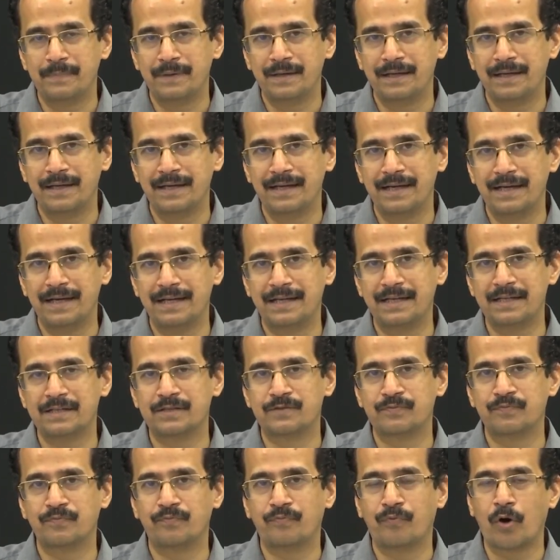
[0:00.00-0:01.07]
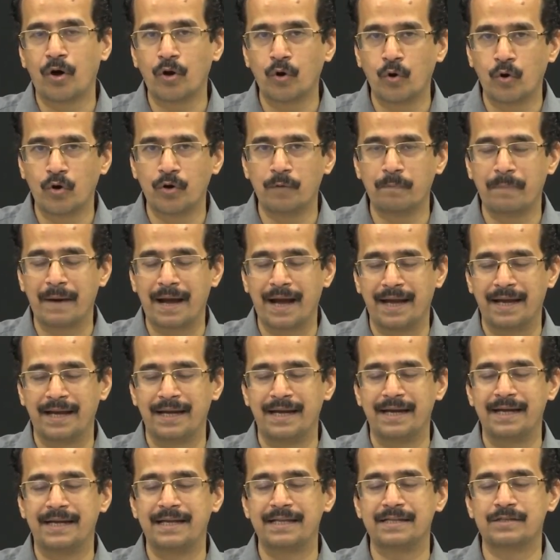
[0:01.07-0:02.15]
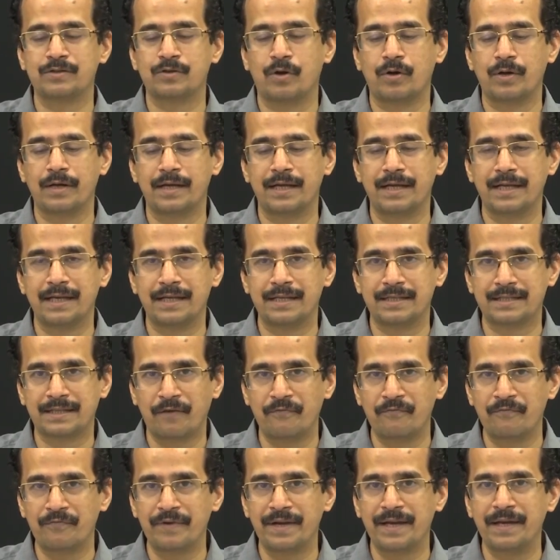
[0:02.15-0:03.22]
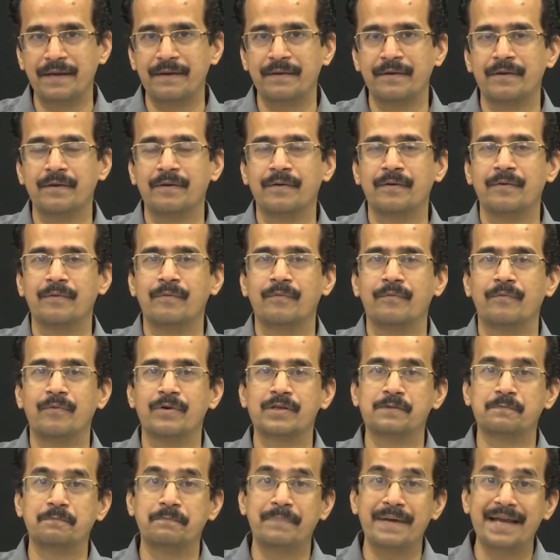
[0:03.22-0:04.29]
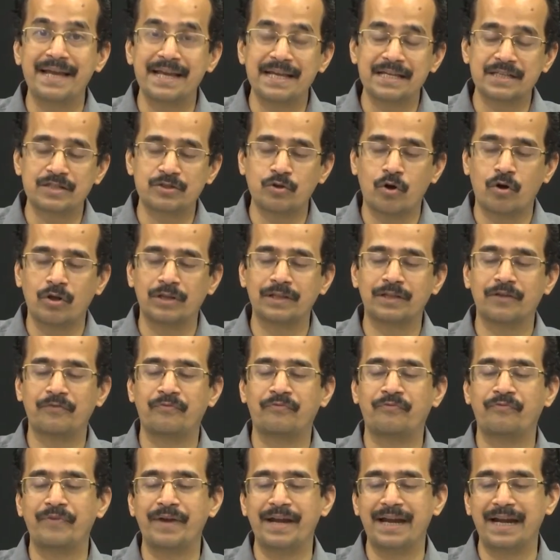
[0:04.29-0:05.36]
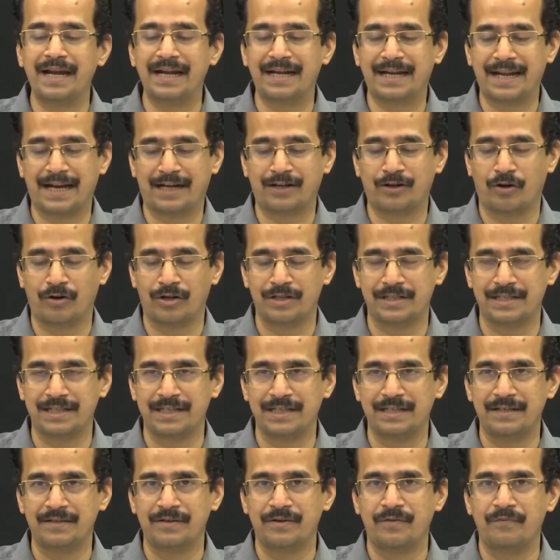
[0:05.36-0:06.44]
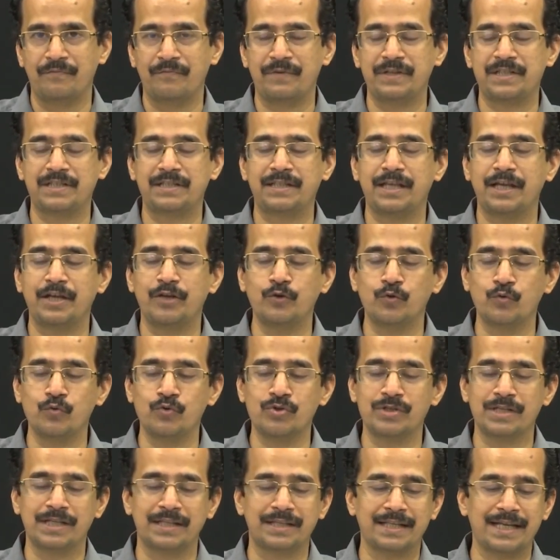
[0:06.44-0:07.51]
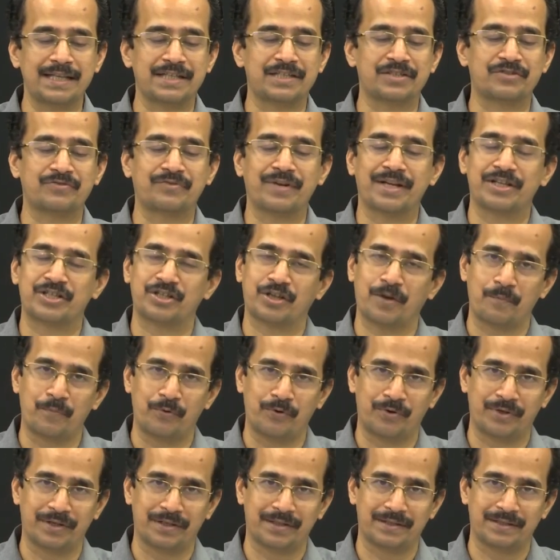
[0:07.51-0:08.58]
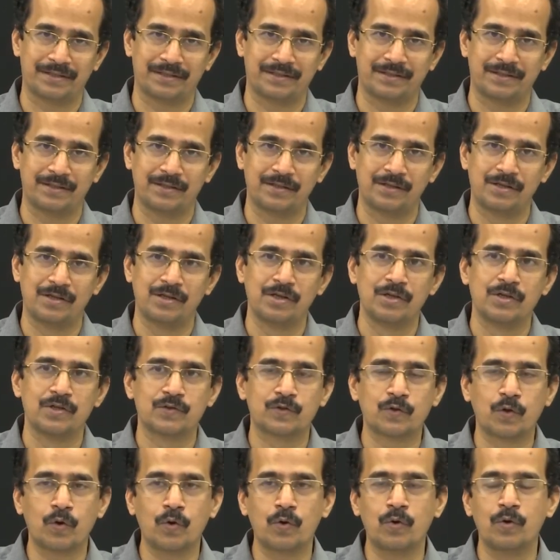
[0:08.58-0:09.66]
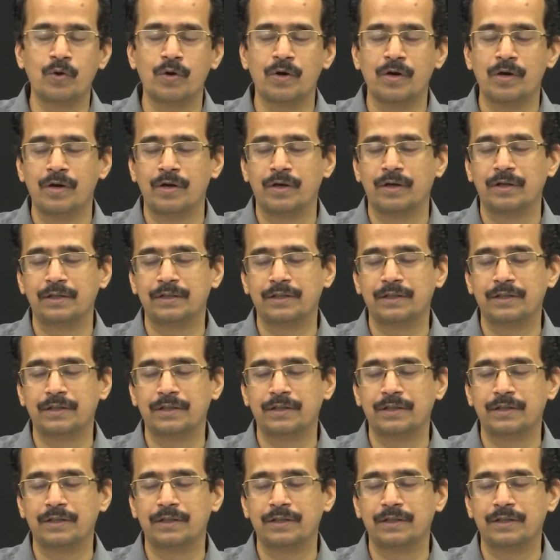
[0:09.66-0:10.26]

So, the, they learn from that failure and implement those learning in the development of three sixty computer series and became successful.